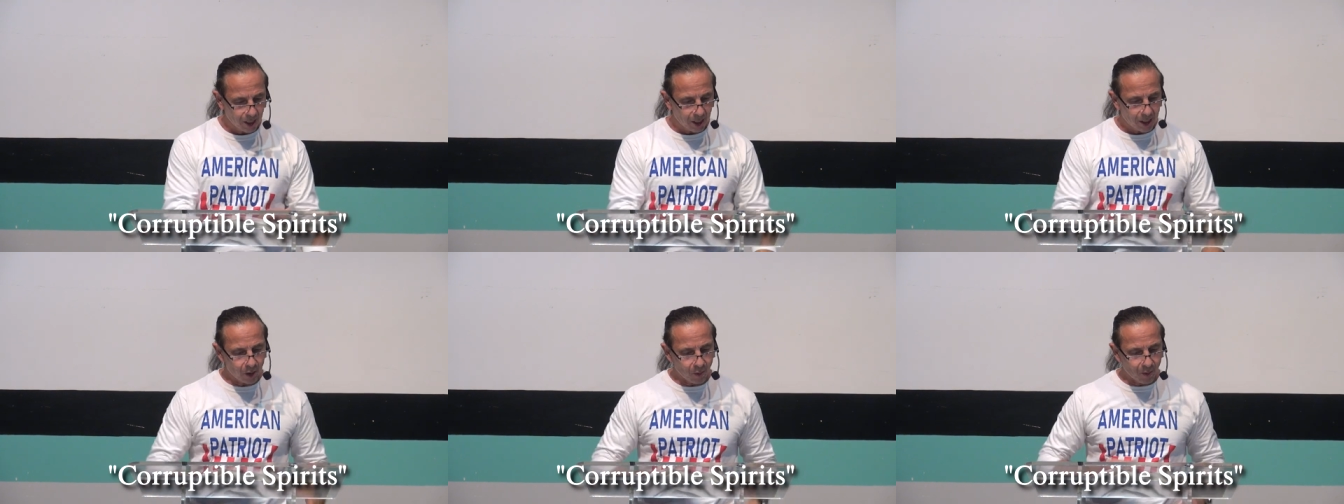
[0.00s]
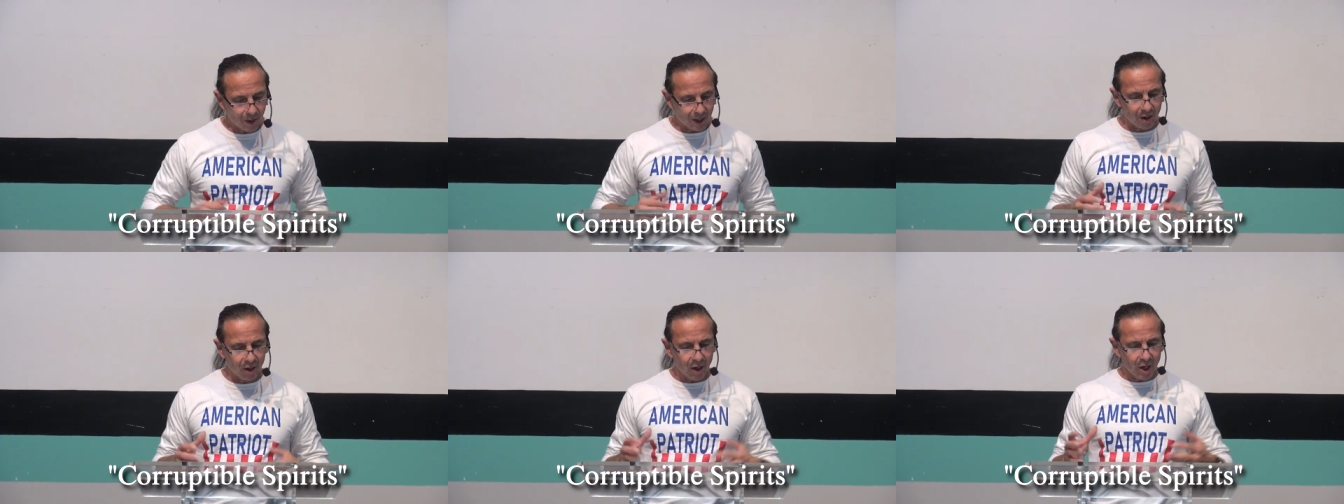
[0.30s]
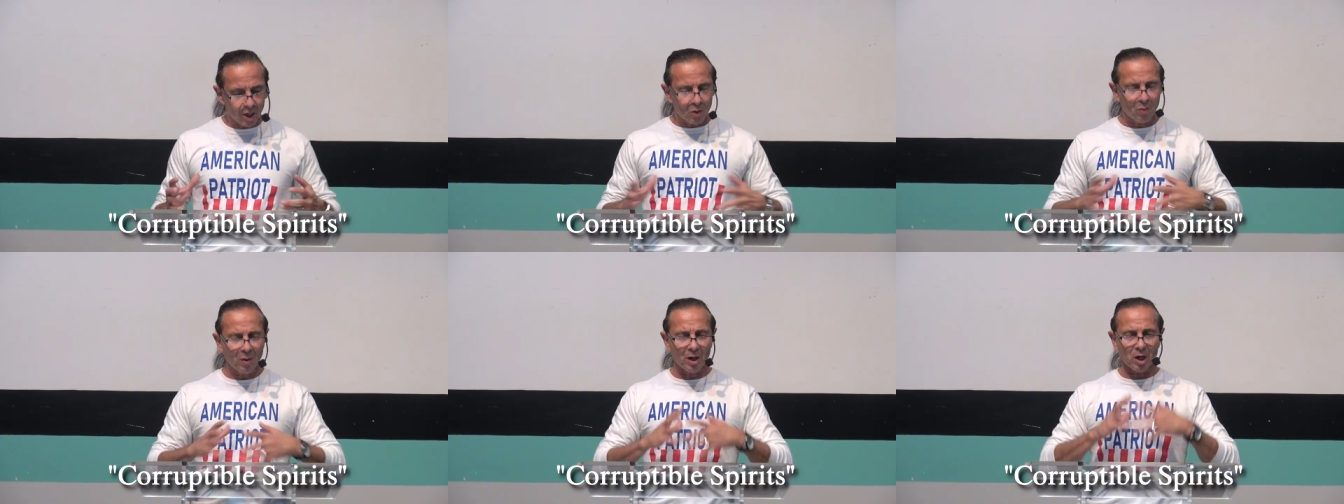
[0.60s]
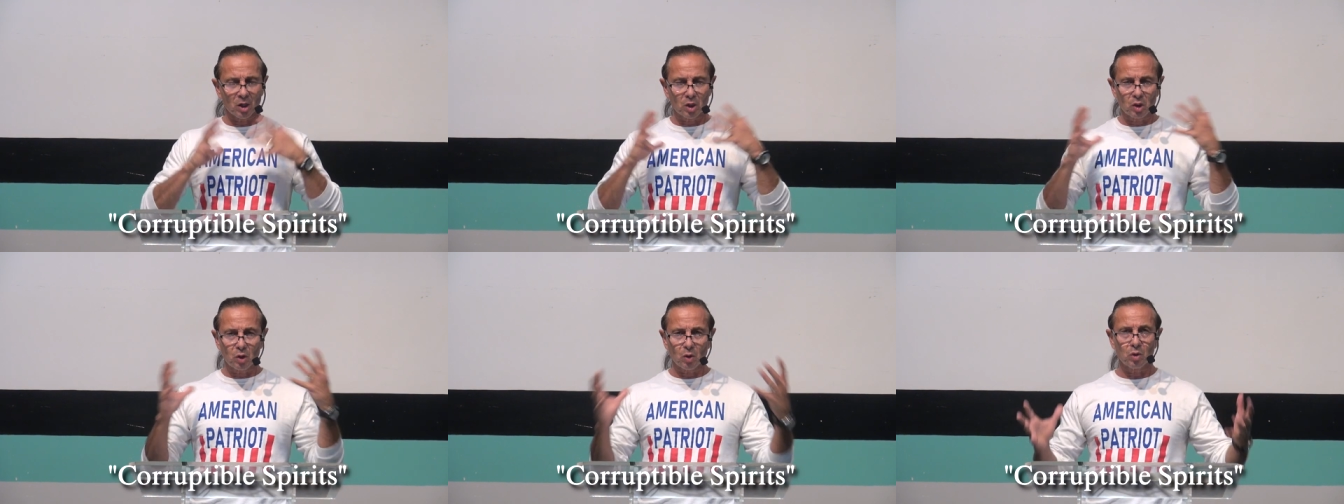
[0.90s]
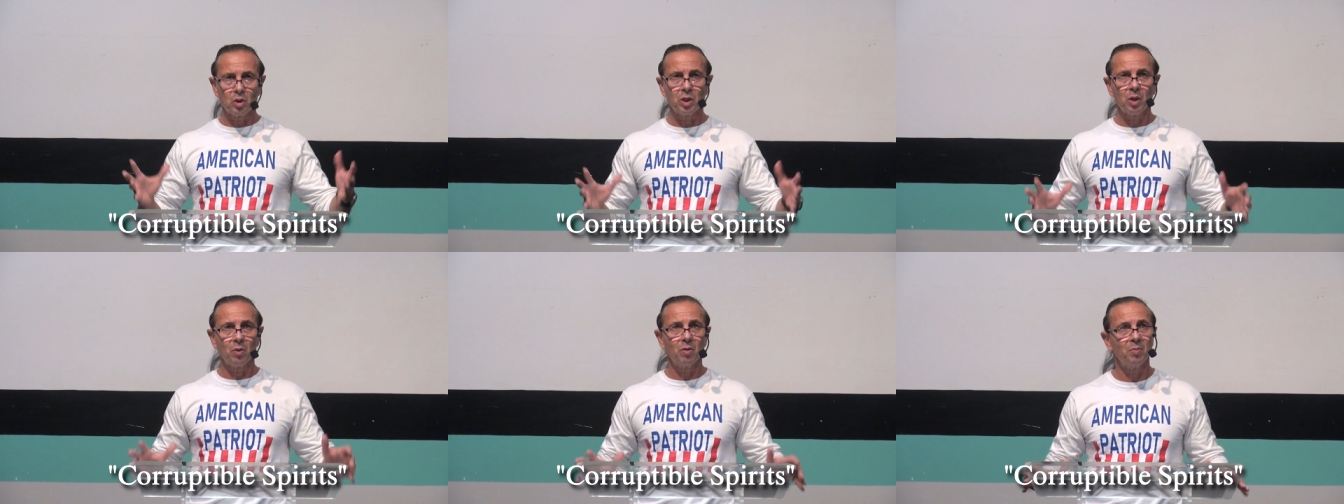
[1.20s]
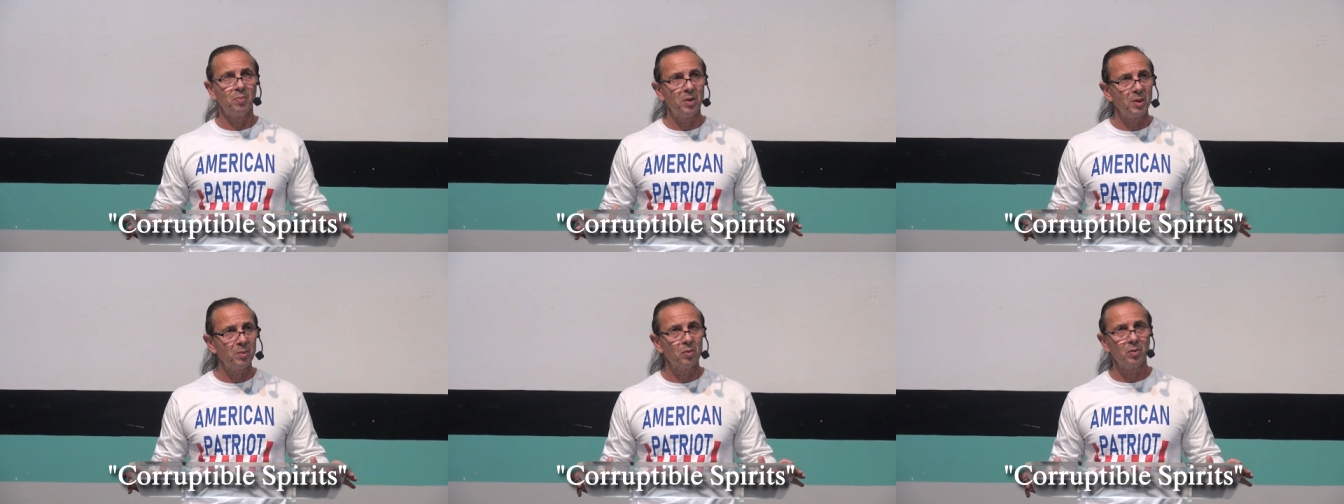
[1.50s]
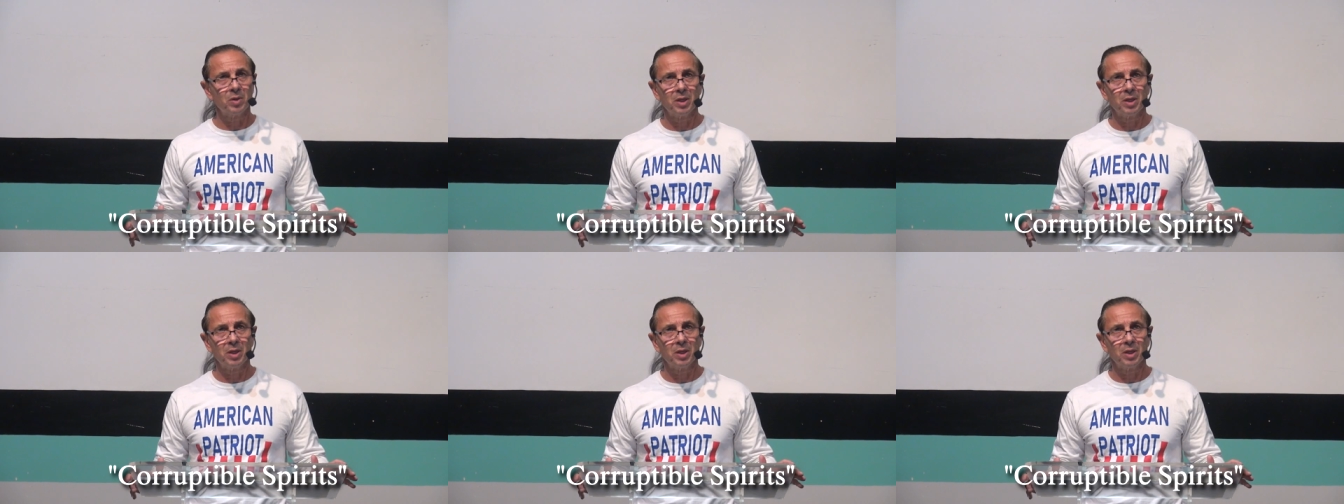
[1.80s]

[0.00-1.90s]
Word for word: You want to, you want to associate with people